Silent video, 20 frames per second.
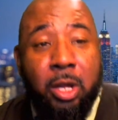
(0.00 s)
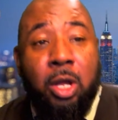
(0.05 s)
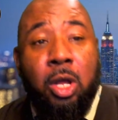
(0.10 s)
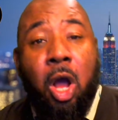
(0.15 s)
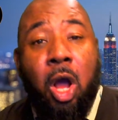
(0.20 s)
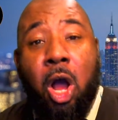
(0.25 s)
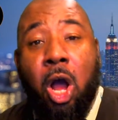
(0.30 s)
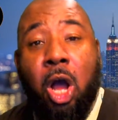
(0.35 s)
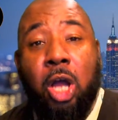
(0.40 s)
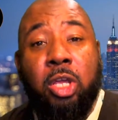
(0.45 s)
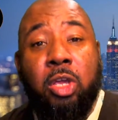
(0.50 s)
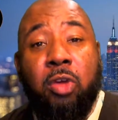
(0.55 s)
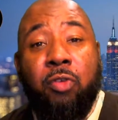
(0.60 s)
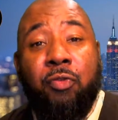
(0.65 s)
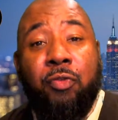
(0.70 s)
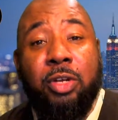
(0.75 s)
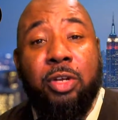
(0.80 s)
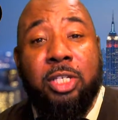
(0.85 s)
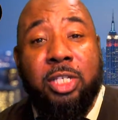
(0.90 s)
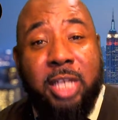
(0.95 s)
Are you
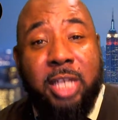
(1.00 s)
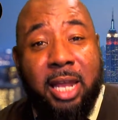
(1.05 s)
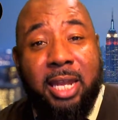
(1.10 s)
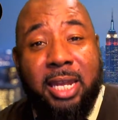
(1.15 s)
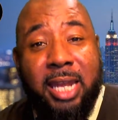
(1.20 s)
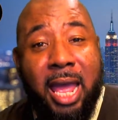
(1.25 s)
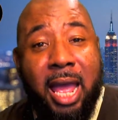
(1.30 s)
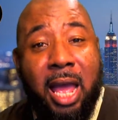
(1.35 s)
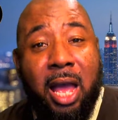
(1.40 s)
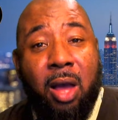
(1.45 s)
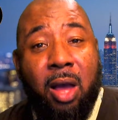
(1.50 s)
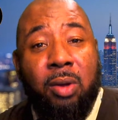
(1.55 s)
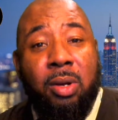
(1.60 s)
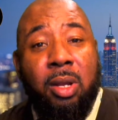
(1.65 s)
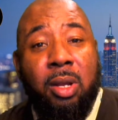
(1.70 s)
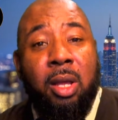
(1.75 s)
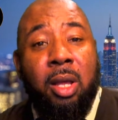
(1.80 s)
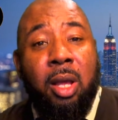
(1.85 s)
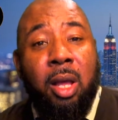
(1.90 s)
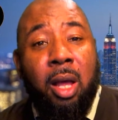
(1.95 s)
for shutting down
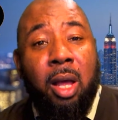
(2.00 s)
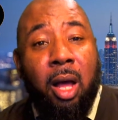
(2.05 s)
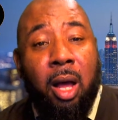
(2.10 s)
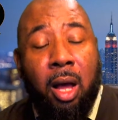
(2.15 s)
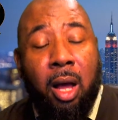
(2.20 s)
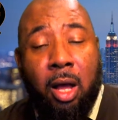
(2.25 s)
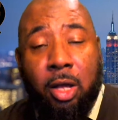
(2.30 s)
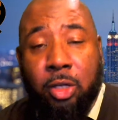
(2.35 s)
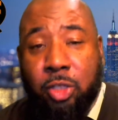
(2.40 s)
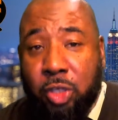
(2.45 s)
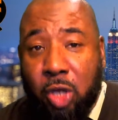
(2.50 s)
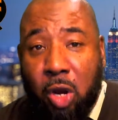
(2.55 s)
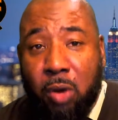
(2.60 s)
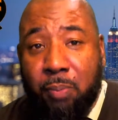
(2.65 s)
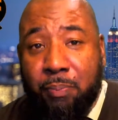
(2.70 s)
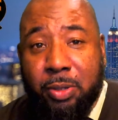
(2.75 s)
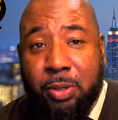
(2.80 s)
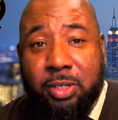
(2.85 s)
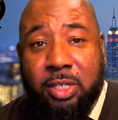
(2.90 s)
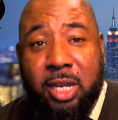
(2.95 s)
a
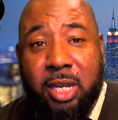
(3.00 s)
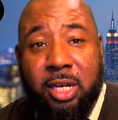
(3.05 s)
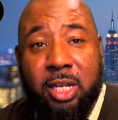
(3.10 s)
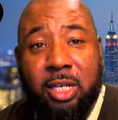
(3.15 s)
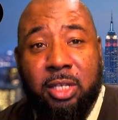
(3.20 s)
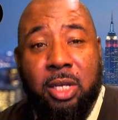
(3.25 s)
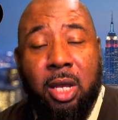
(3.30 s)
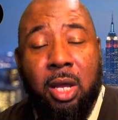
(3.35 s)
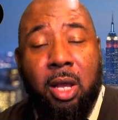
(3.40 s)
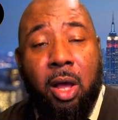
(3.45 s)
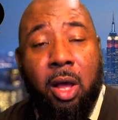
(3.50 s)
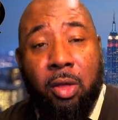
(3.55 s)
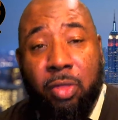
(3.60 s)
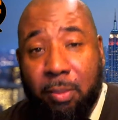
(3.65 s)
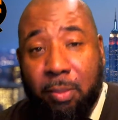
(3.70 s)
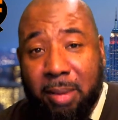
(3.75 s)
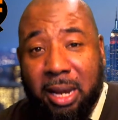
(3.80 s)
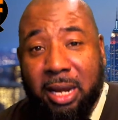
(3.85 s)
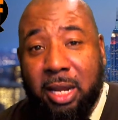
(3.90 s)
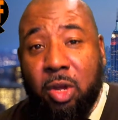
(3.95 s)
certain percentage of
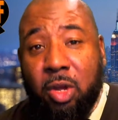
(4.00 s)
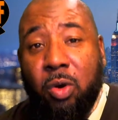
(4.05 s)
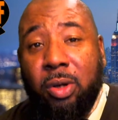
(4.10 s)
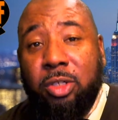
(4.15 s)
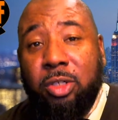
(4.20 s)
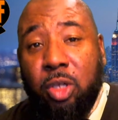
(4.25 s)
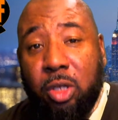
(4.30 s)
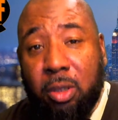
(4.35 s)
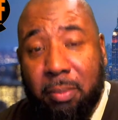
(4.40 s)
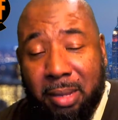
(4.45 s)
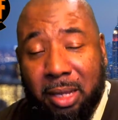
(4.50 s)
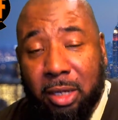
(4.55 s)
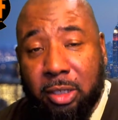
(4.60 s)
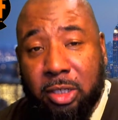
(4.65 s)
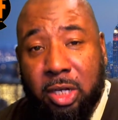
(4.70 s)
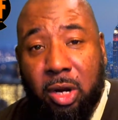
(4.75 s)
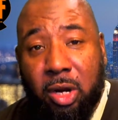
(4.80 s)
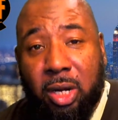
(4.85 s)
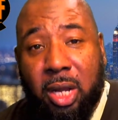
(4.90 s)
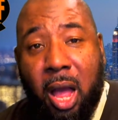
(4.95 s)
the money going to the
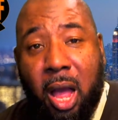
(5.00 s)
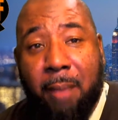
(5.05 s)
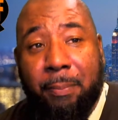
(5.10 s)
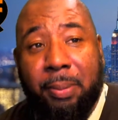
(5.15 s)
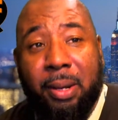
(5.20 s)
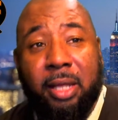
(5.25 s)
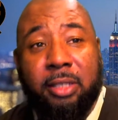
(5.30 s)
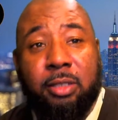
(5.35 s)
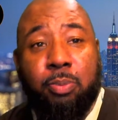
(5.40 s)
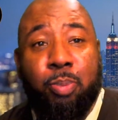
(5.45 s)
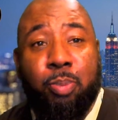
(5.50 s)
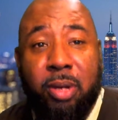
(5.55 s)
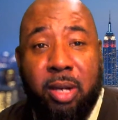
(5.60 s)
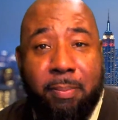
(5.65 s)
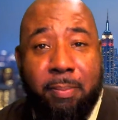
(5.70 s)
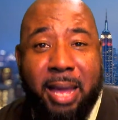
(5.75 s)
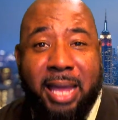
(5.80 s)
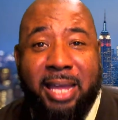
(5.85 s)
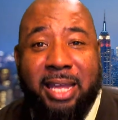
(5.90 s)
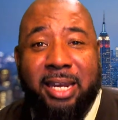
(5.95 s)
military complex, putting
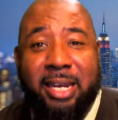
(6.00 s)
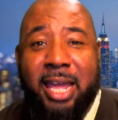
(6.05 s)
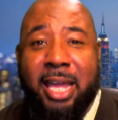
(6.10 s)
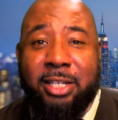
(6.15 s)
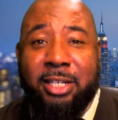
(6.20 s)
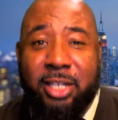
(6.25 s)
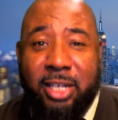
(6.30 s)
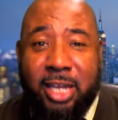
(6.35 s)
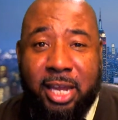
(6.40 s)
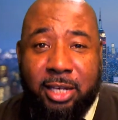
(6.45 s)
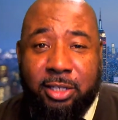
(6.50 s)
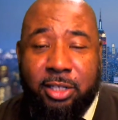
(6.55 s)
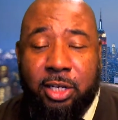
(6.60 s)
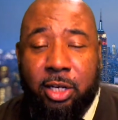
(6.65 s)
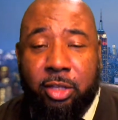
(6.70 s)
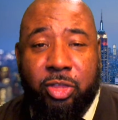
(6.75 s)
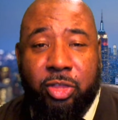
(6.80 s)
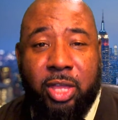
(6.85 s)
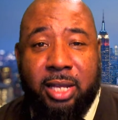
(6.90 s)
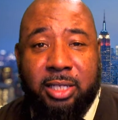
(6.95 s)
it back into education
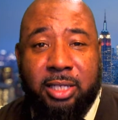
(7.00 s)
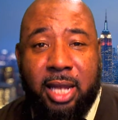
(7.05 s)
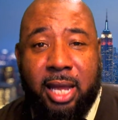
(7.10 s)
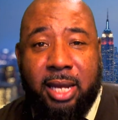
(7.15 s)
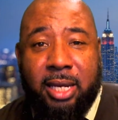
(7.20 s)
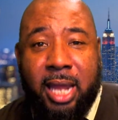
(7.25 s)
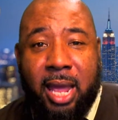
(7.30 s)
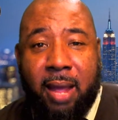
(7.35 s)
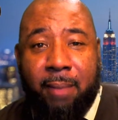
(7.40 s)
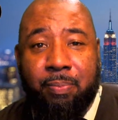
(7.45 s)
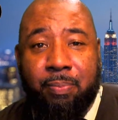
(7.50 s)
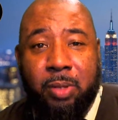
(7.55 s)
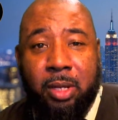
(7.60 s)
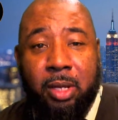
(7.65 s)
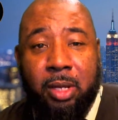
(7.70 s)
and things like that?